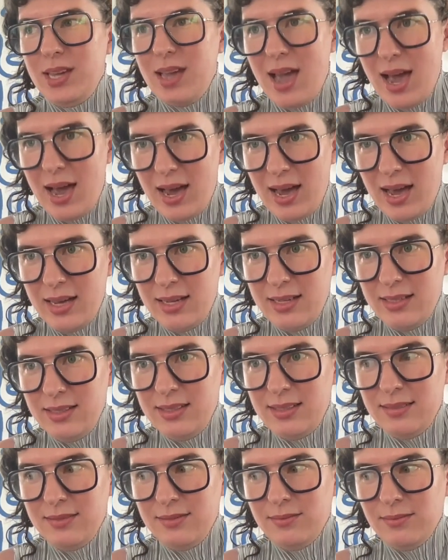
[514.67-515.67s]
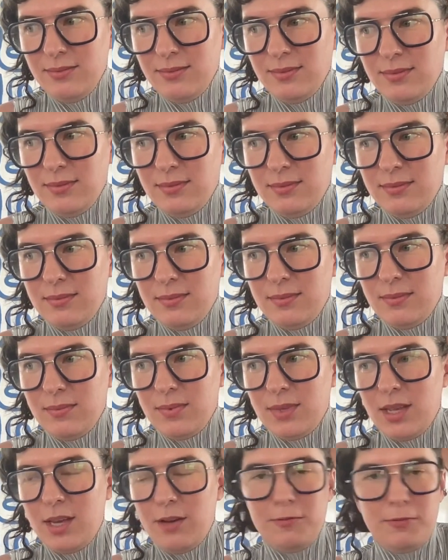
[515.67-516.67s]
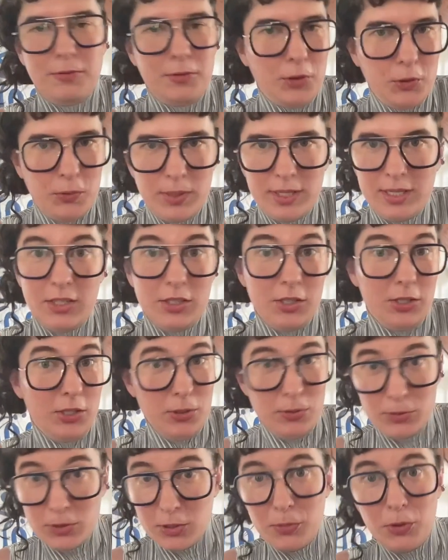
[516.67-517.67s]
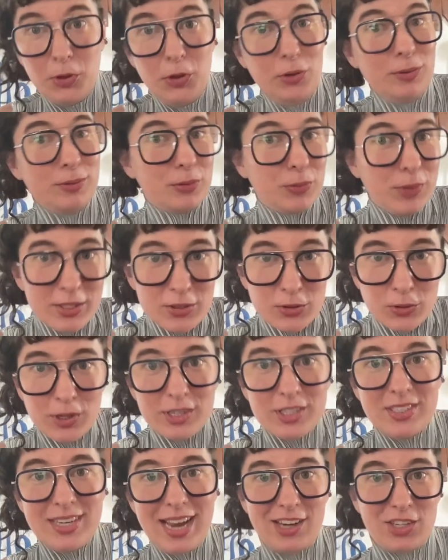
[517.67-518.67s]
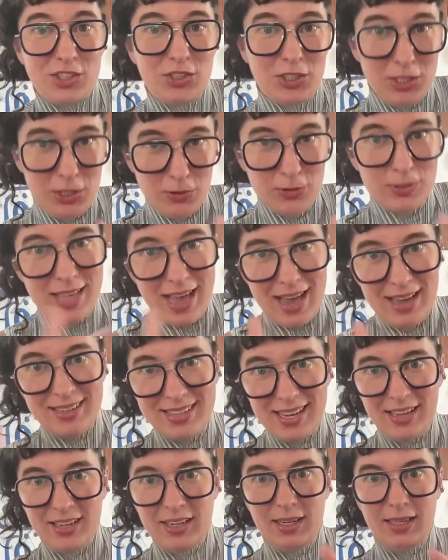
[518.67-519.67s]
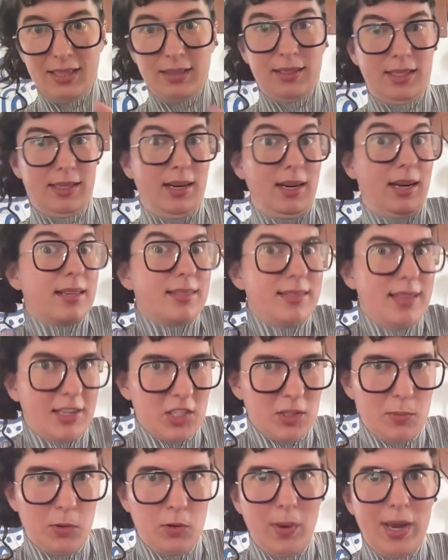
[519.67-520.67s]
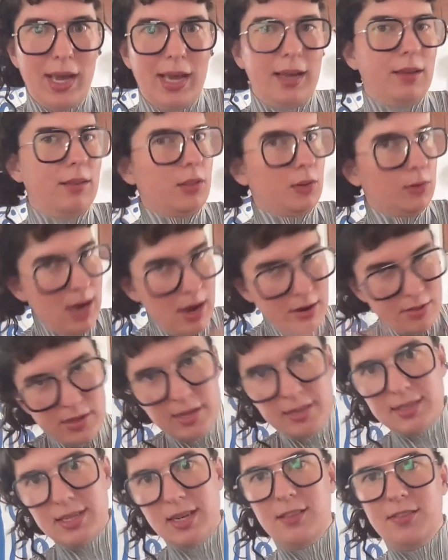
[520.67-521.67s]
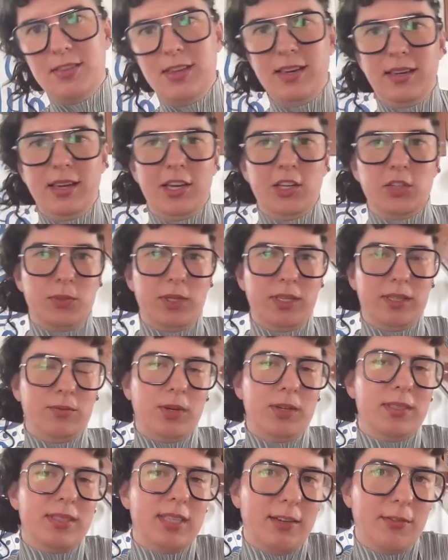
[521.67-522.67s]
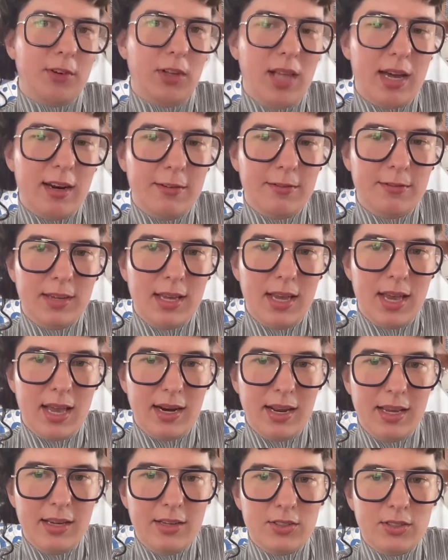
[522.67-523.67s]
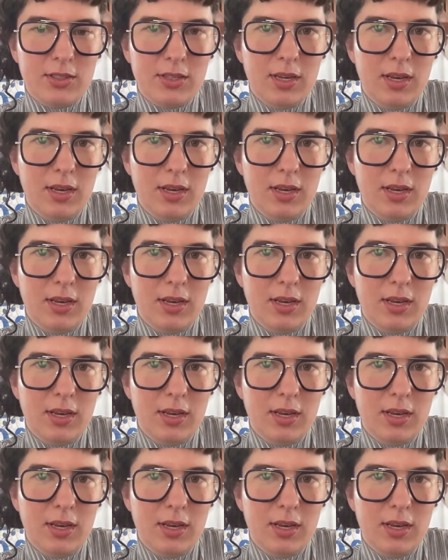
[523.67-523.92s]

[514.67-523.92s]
had a fluid, usable resource to actually use that data in an accessible way throughout the extent of the engagement, we'd save a lot of headaches